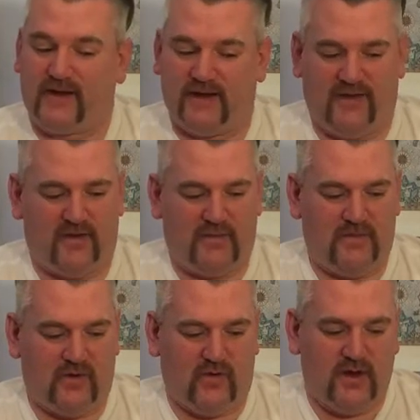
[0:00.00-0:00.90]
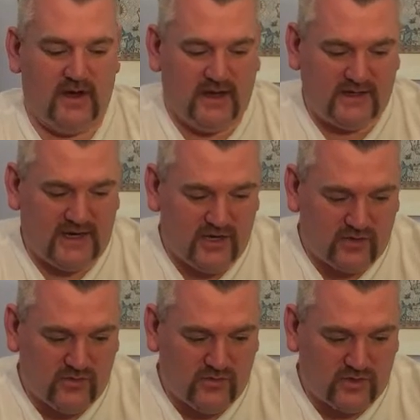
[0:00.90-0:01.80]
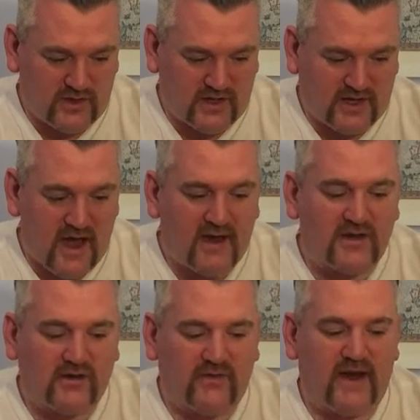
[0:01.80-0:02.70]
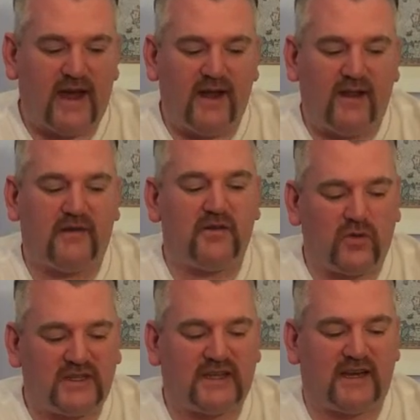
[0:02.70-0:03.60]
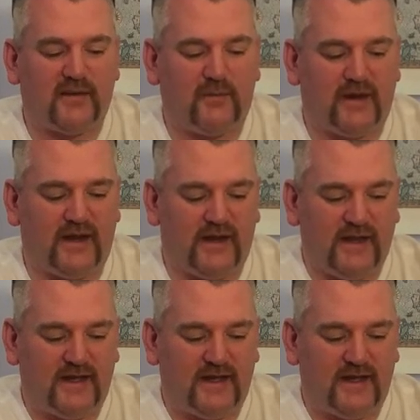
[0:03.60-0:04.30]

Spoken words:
Clever people. 10-year-old, the character of Islay Whisky Company.